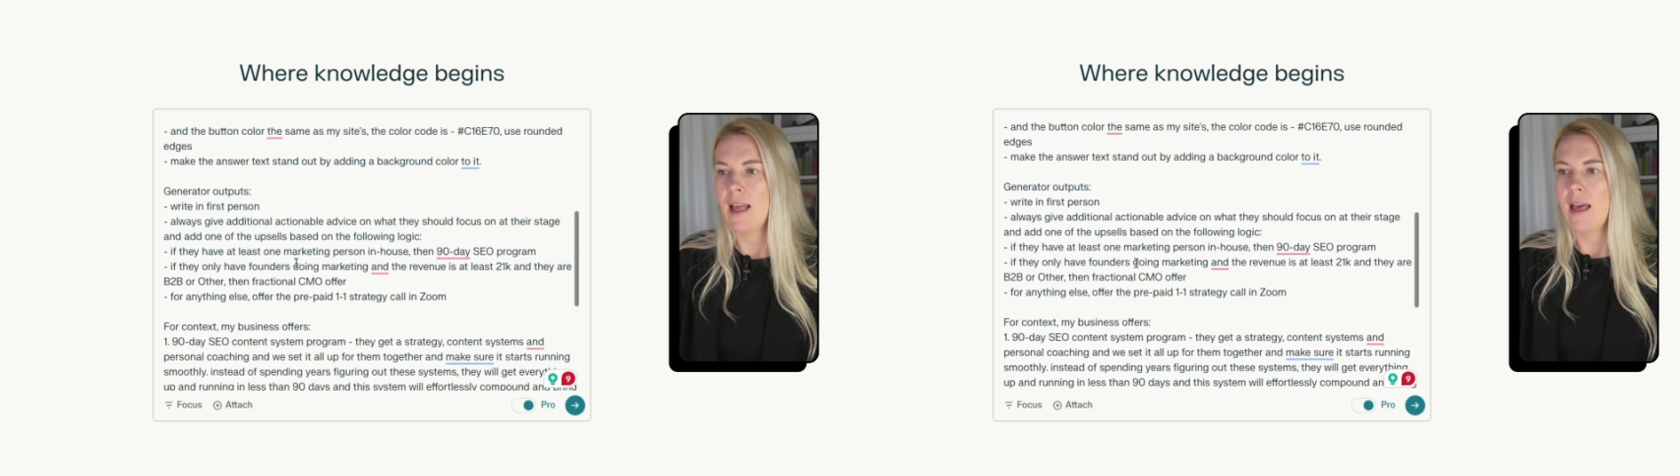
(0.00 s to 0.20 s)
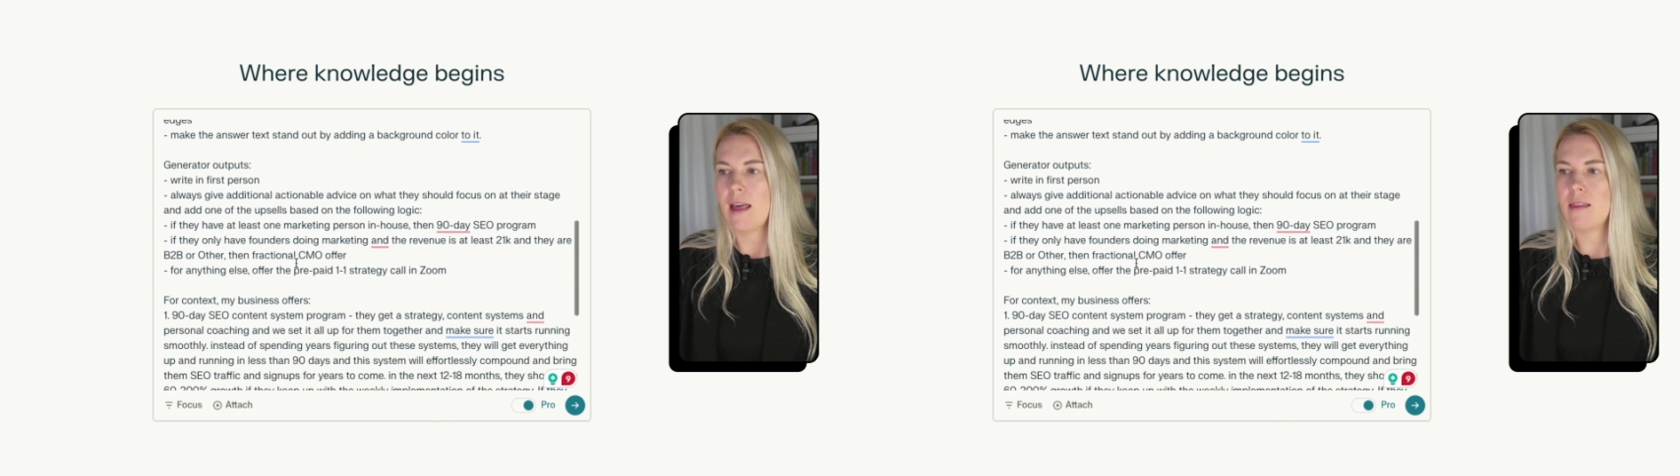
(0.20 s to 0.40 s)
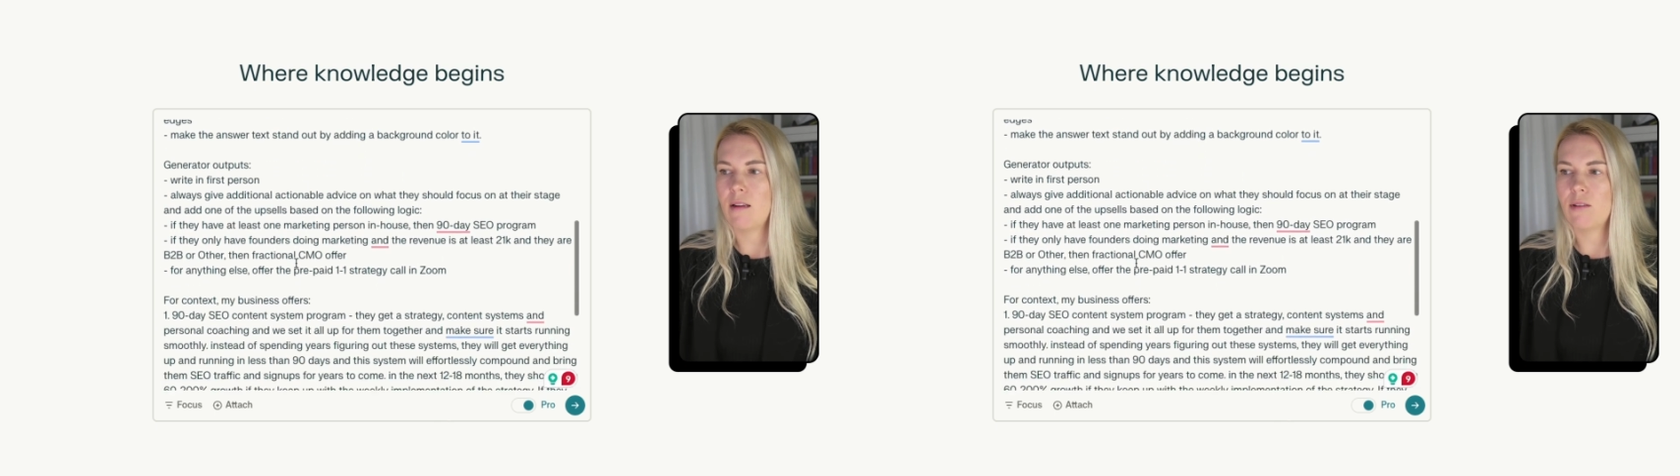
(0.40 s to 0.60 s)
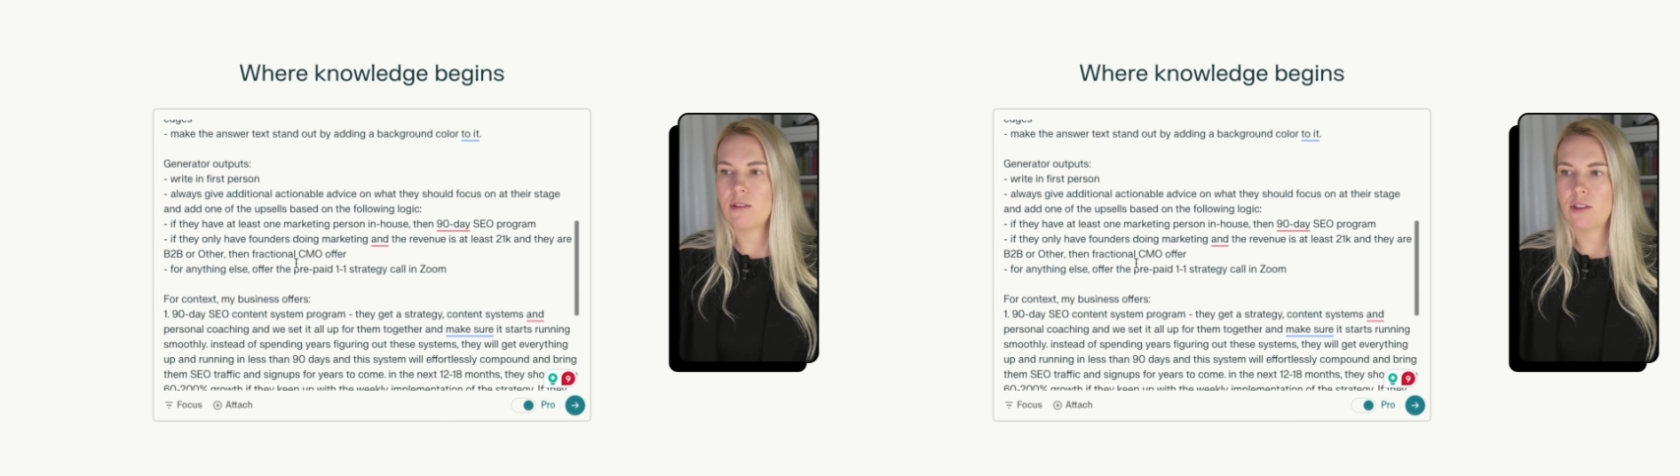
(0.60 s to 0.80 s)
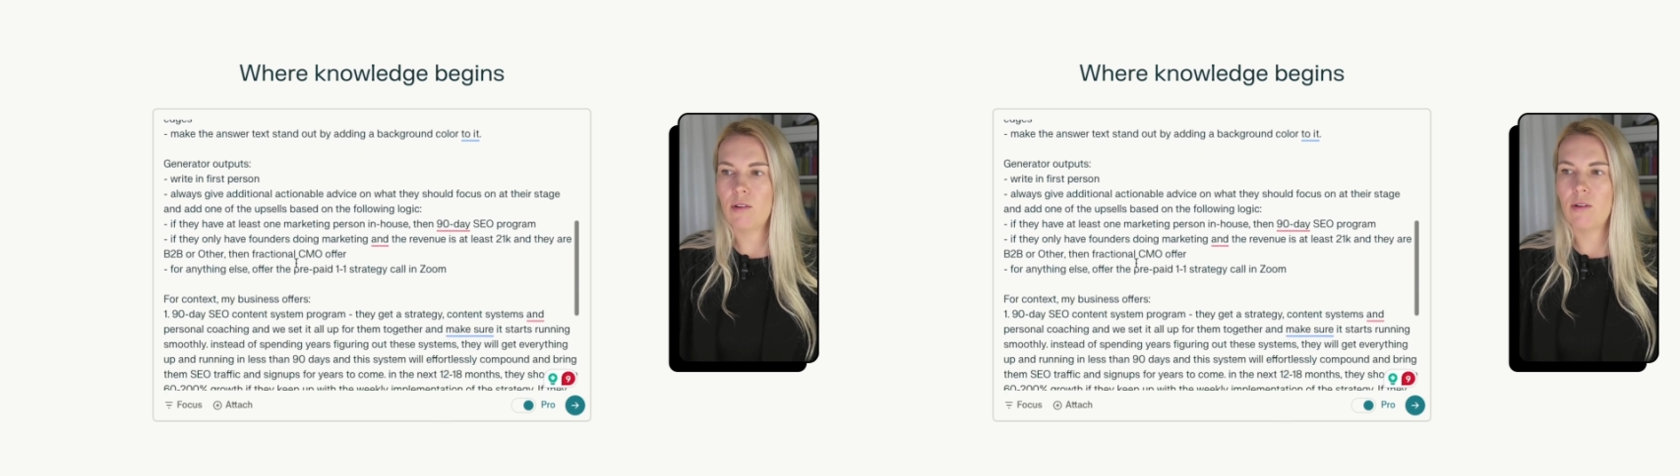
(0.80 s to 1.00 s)
And then
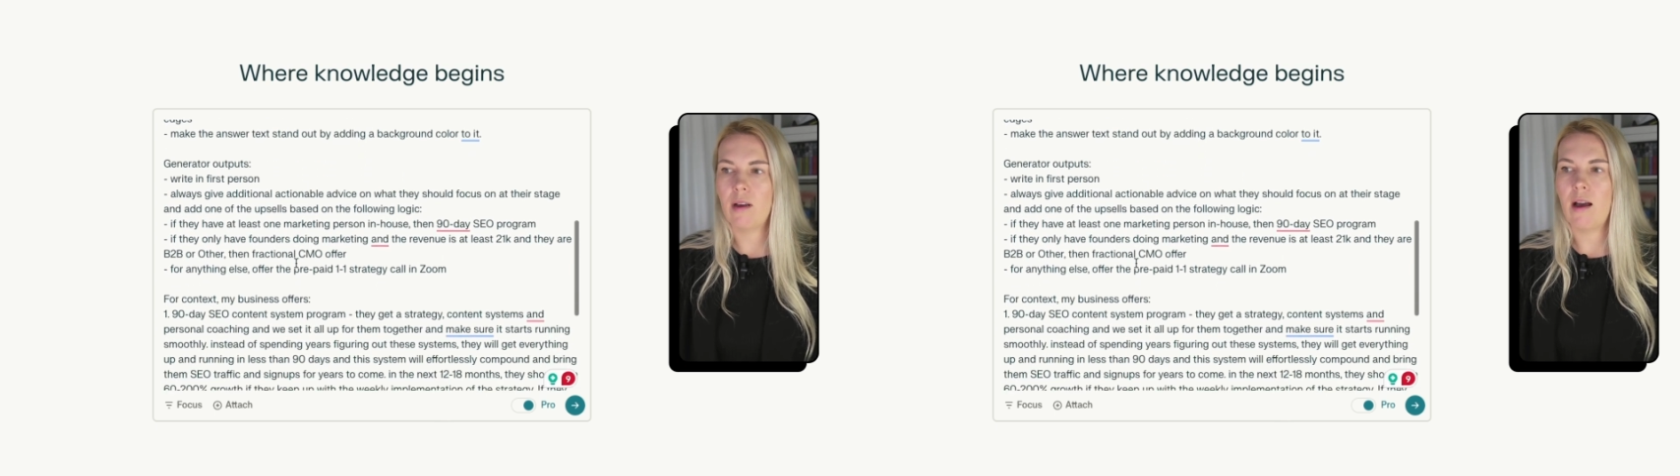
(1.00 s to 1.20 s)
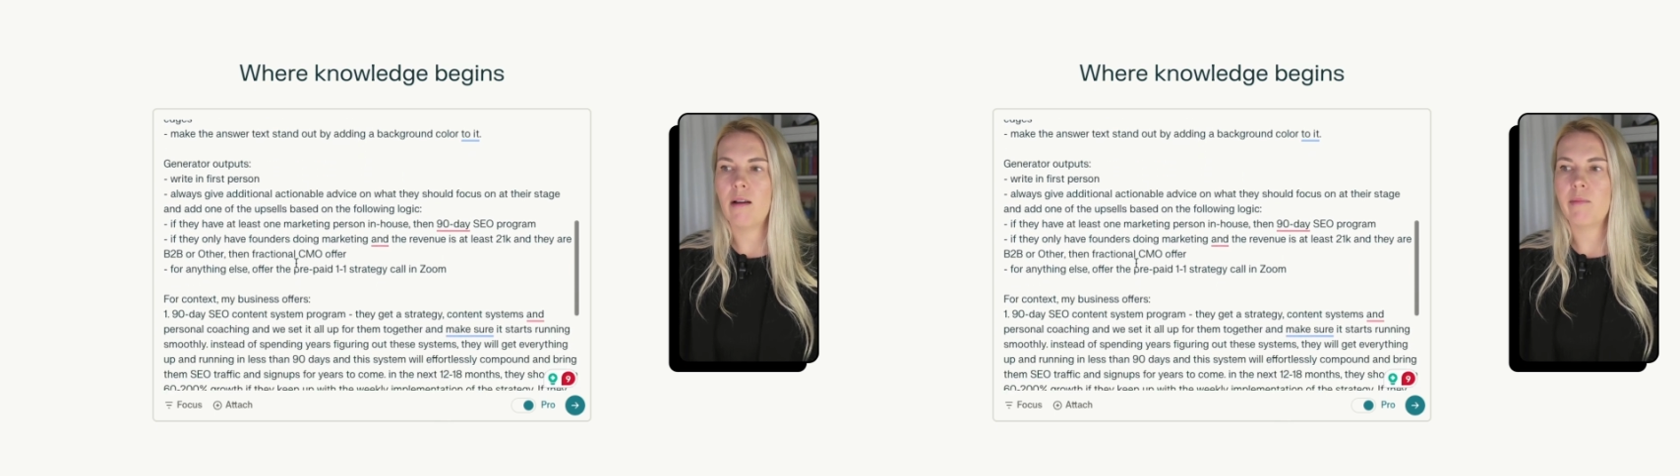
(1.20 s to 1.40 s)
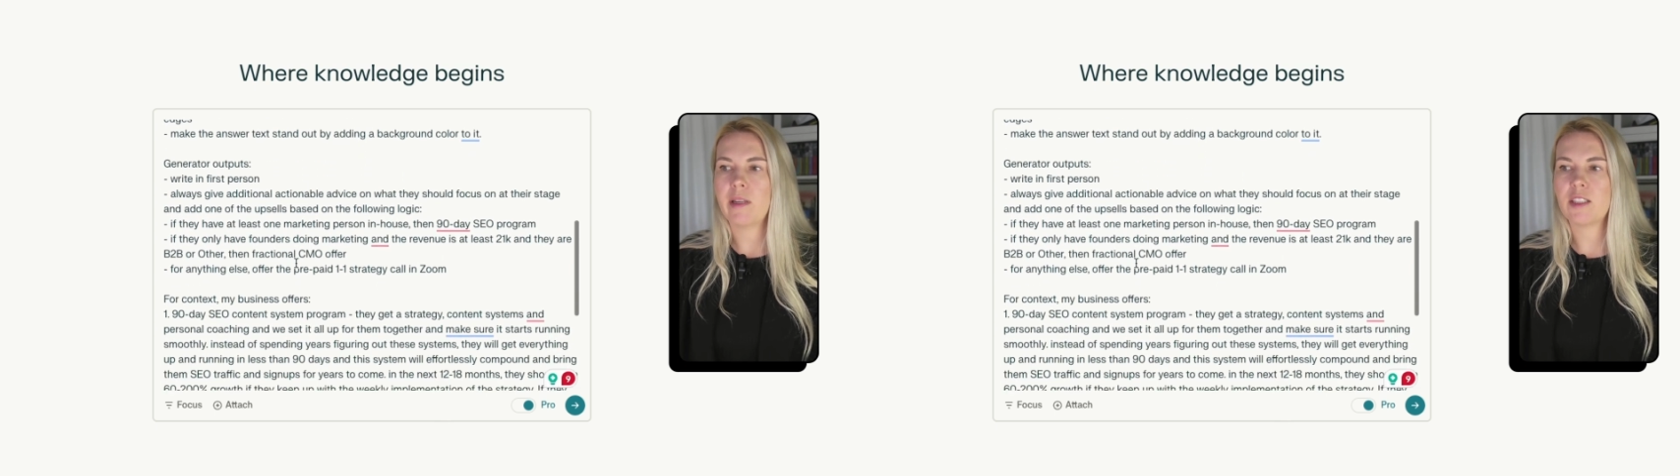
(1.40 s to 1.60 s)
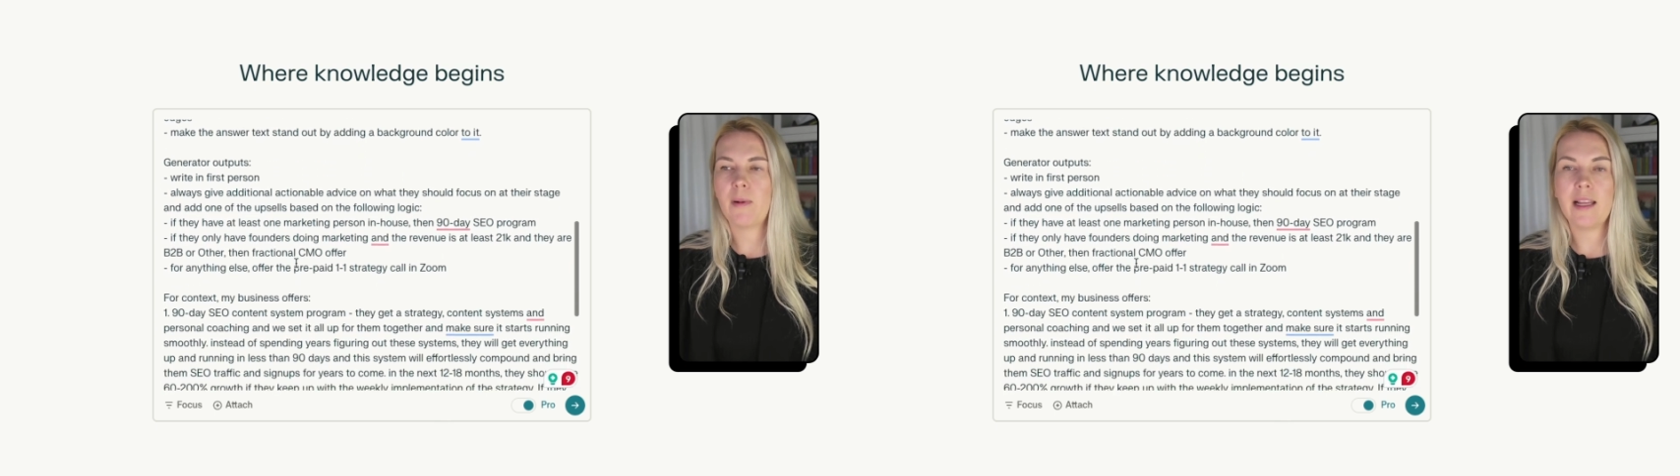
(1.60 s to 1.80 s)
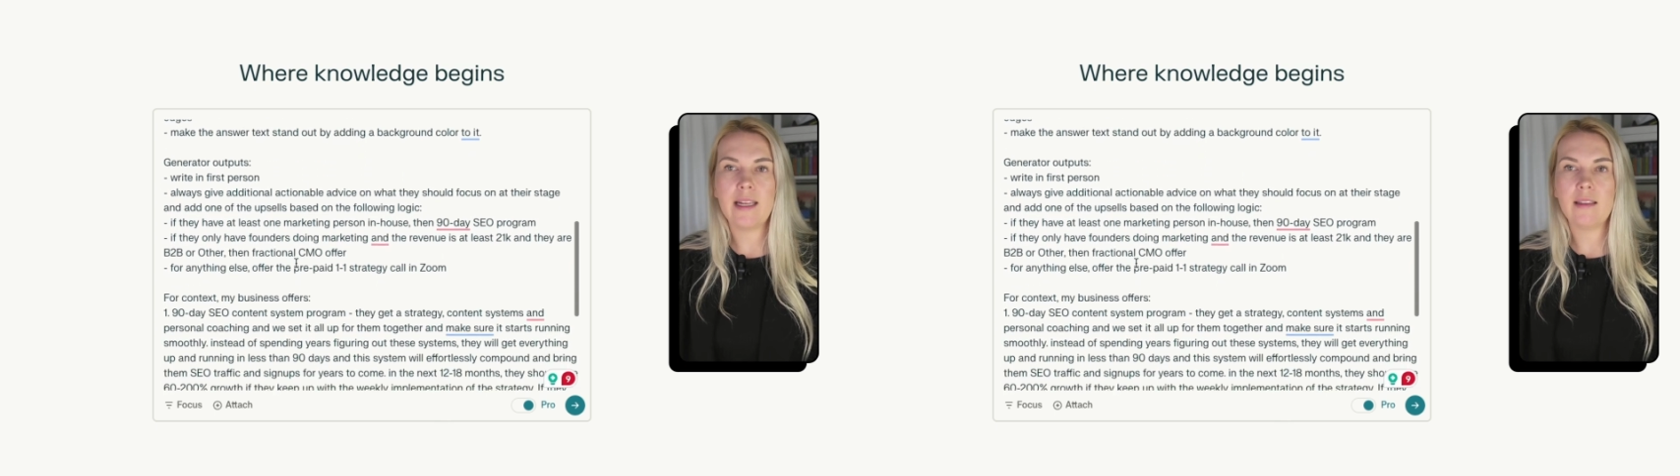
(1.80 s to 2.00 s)
also
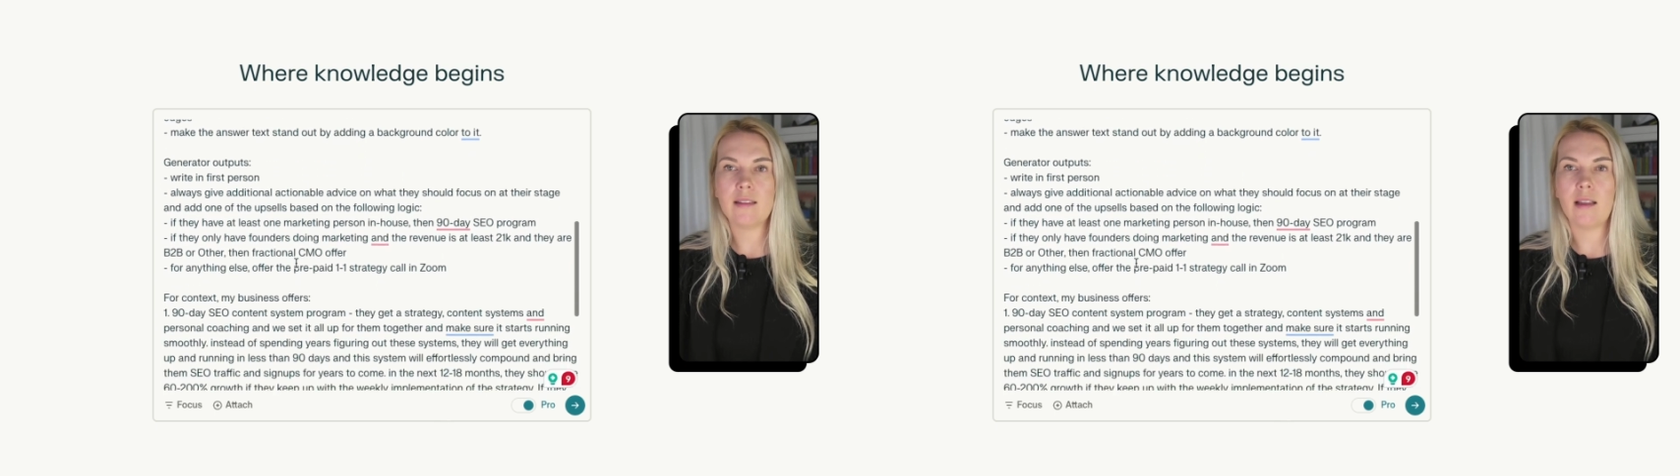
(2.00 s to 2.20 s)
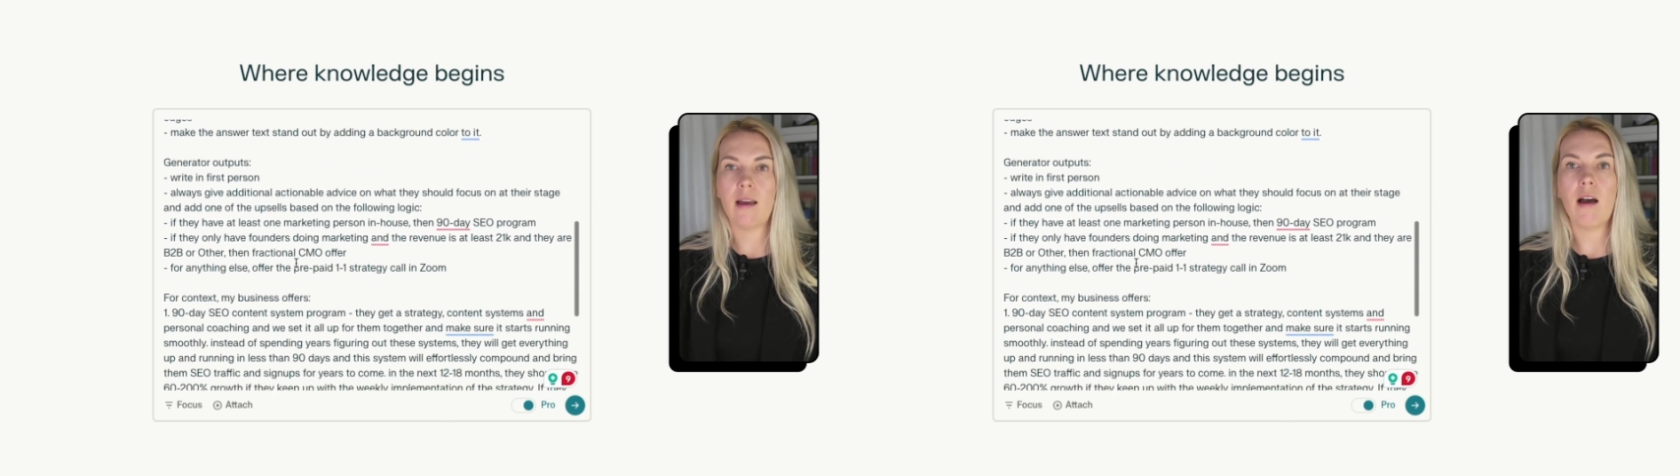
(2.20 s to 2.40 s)
explaining the